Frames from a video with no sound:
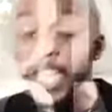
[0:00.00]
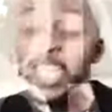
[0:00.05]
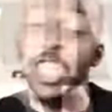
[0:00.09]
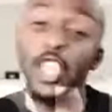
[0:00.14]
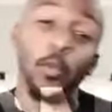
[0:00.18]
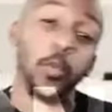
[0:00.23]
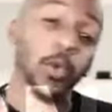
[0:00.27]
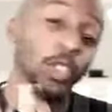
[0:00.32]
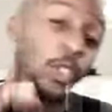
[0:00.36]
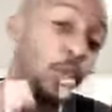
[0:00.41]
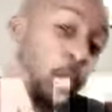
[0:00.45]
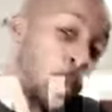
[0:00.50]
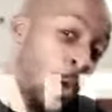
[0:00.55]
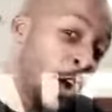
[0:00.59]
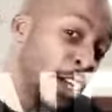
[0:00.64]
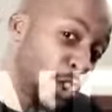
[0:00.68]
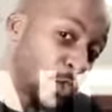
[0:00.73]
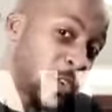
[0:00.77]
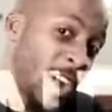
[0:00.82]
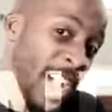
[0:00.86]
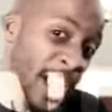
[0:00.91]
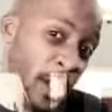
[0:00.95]
equals one
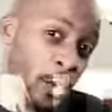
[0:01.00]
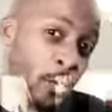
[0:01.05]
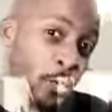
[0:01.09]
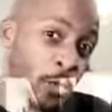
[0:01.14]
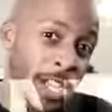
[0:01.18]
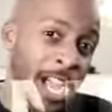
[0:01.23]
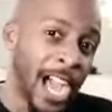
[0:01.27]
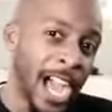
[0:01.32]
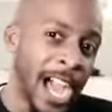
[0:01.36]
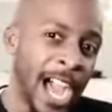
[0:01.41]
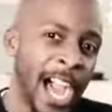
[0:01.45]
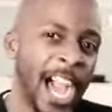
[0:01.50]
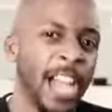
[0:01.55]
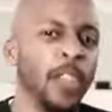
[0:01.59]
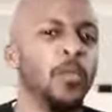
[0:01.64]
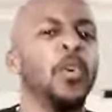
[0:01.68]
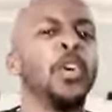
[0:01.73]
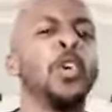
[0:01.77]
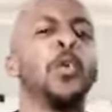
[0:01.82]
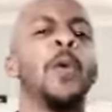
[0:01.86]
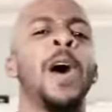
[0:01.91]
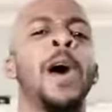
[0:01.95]
triune God.
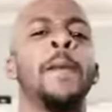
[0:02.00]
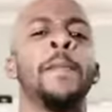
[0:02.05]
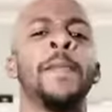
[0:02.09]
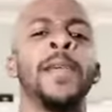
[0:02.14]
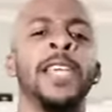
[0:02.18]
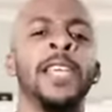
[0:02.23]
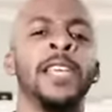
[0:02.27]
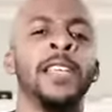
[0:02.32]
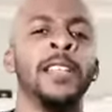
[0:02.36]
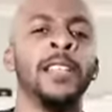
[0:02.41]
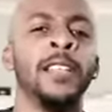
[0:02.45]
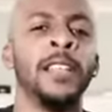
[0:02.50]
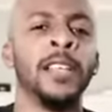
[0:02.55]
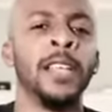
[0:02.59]
What do I mean?